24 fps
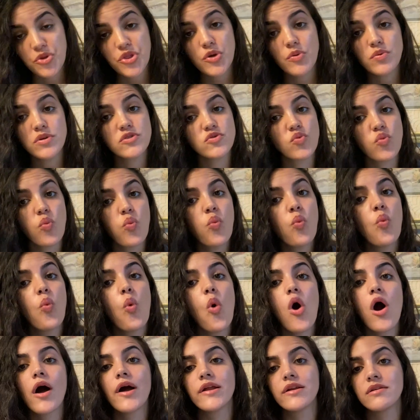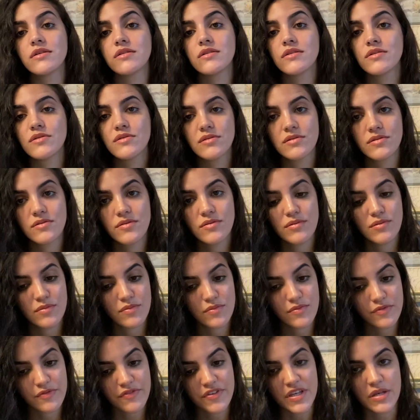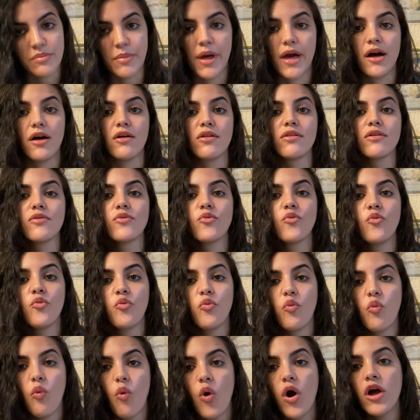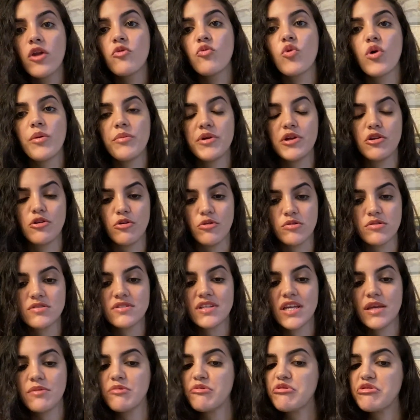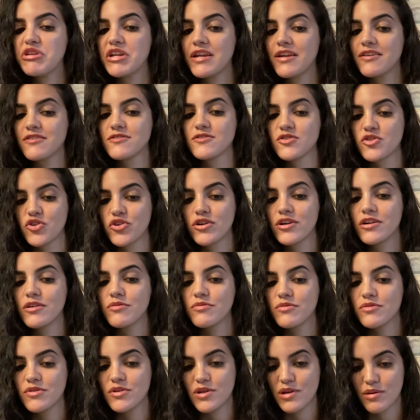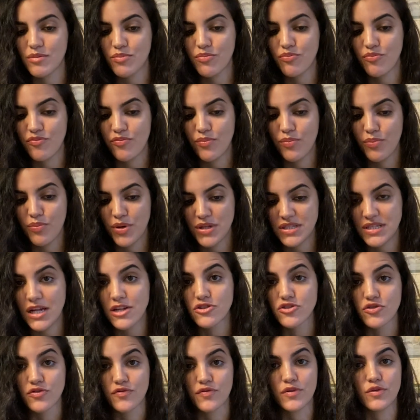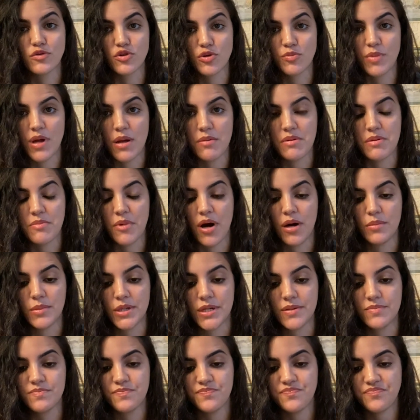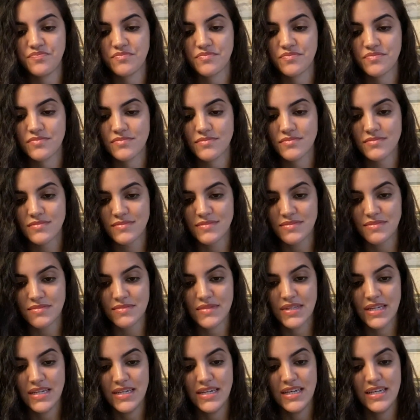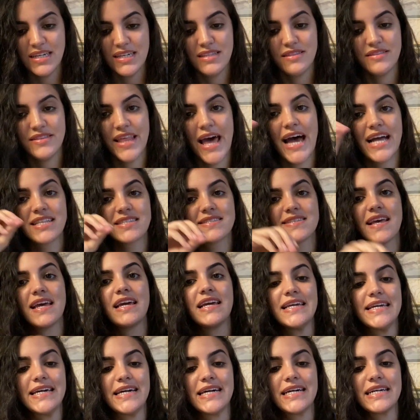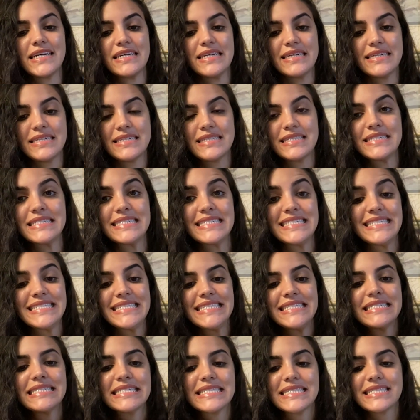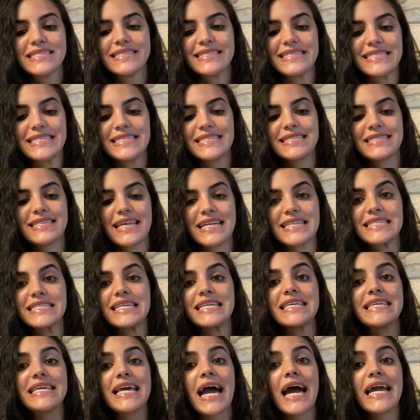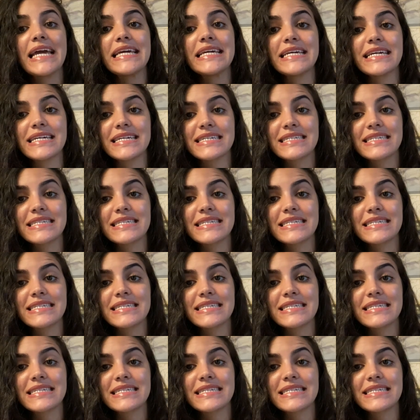There was one female, one woman whose name you needed to learn, your potential future baby mama. That's a yikes.